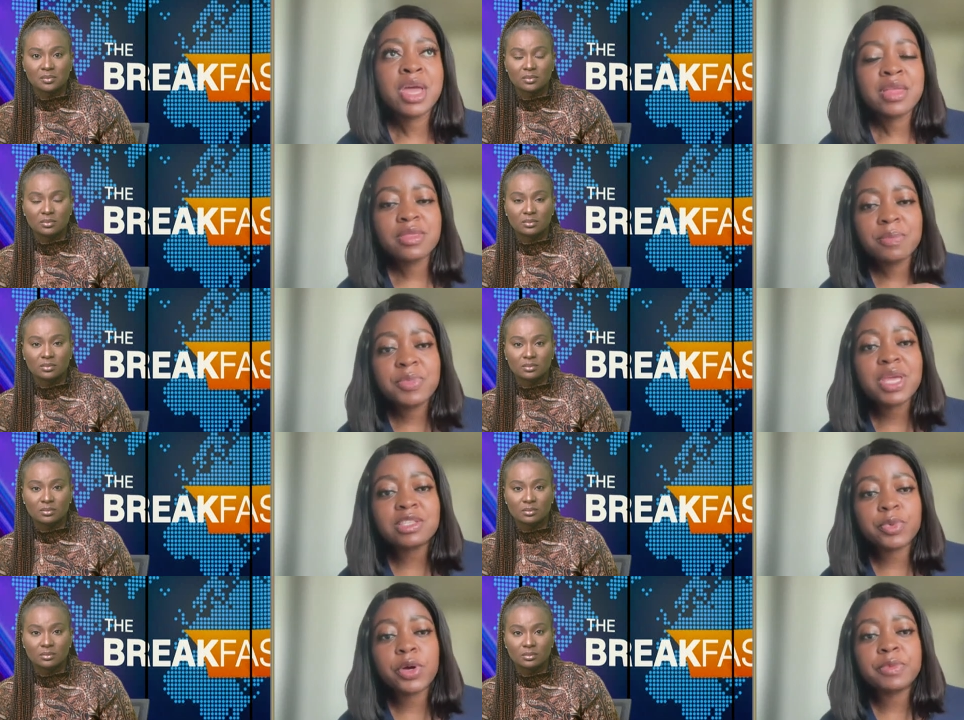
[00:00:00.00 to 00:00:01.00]
Speaker 1: the
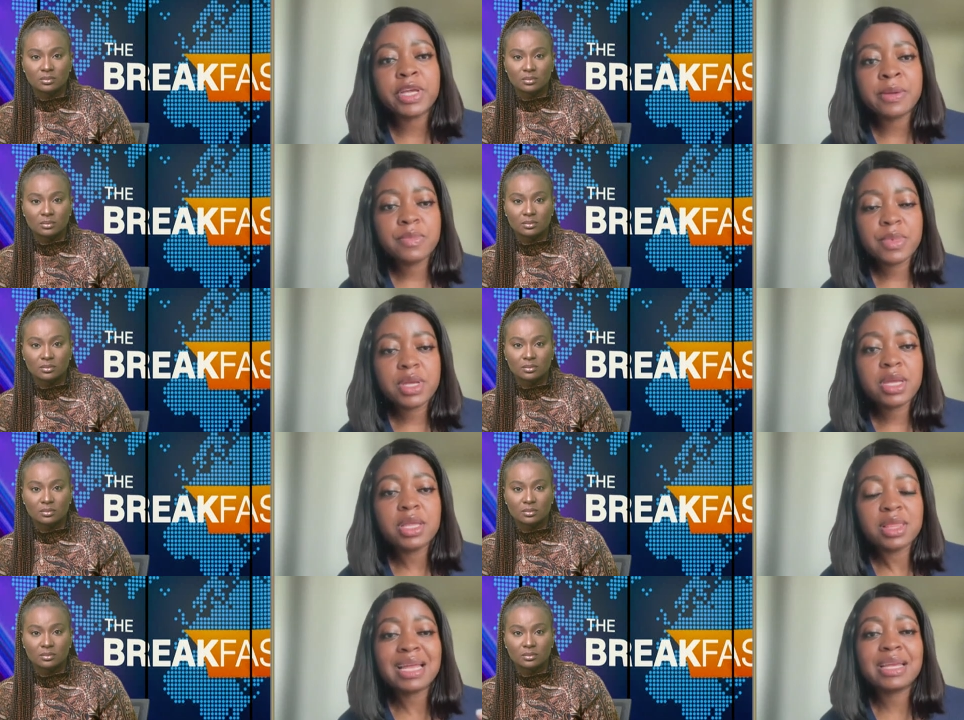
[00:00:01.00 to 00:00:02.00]
biggest problem
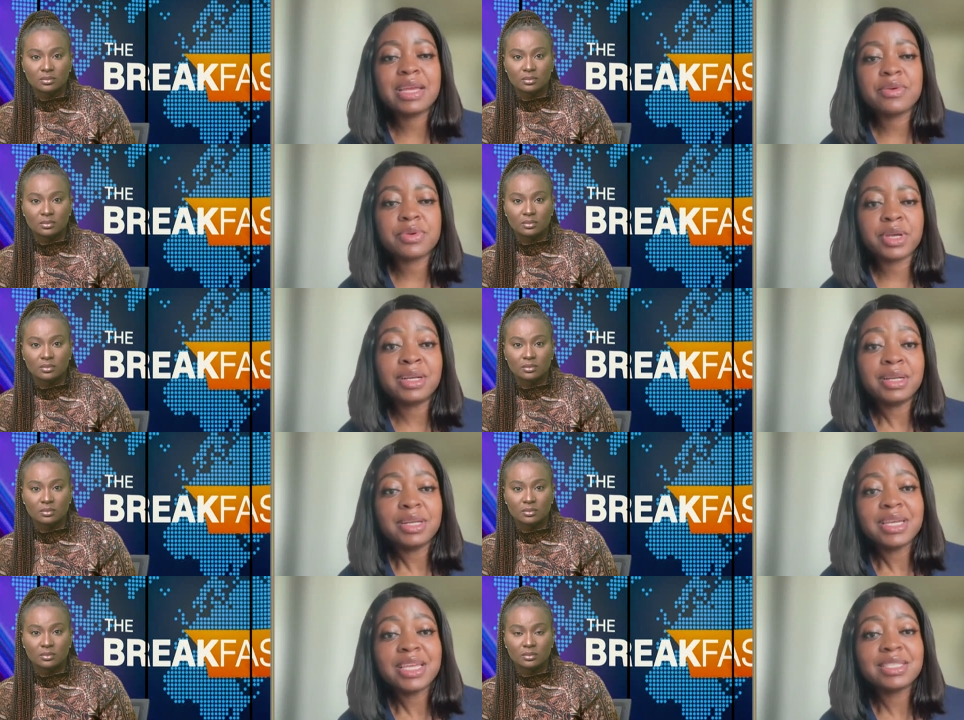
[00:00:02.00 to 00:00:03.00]
in that area
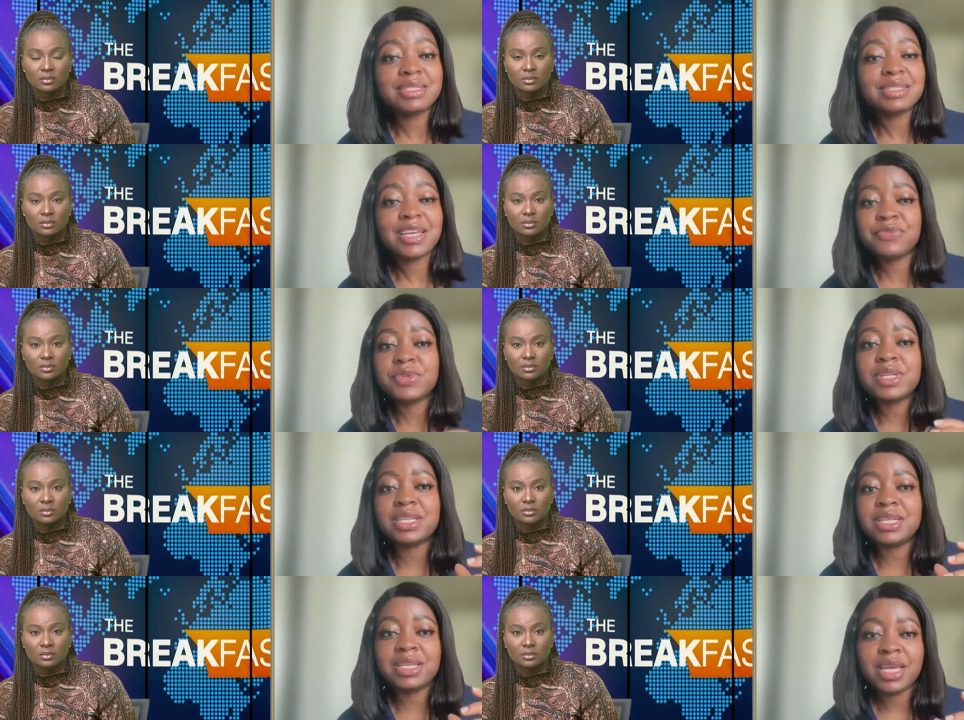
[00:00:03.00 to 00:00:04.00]
is
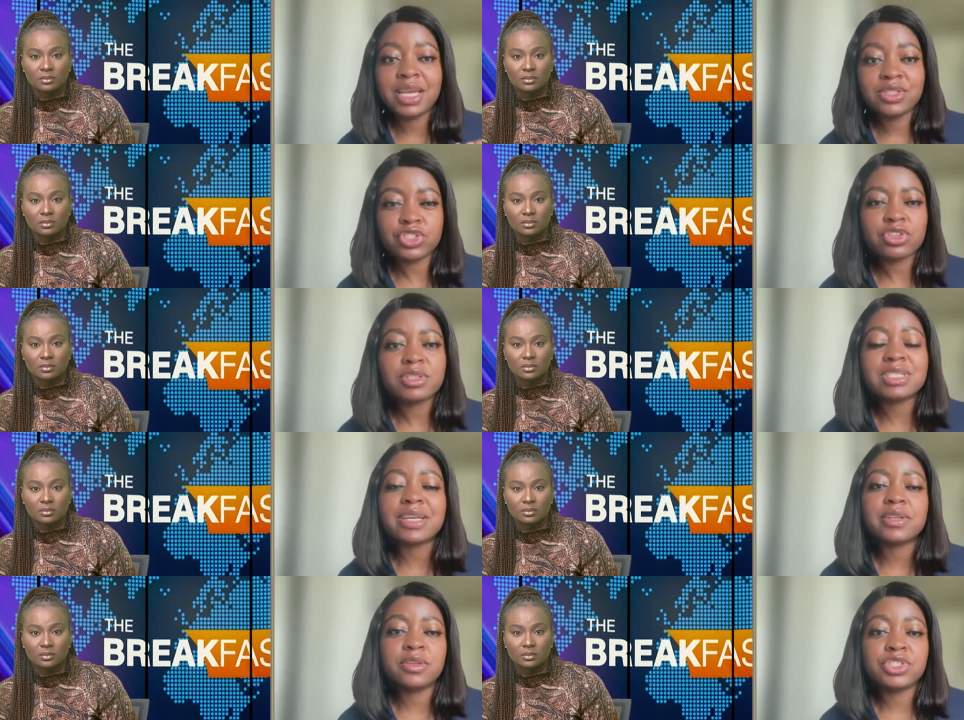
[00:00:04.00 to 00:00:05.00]
definitely just not
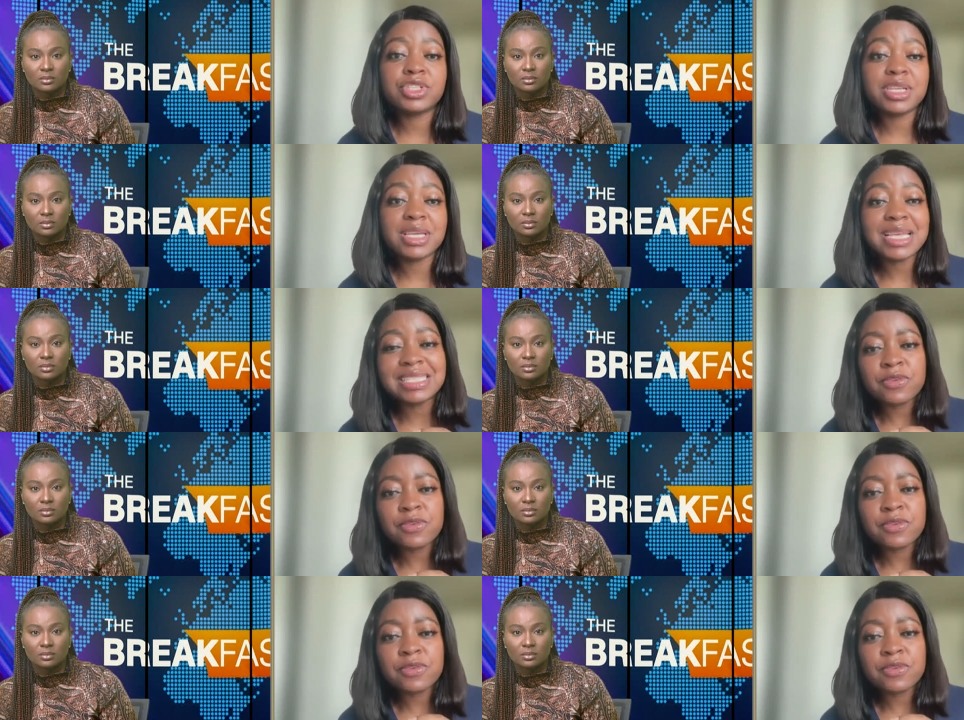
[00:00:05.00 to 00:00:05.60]
technology, is the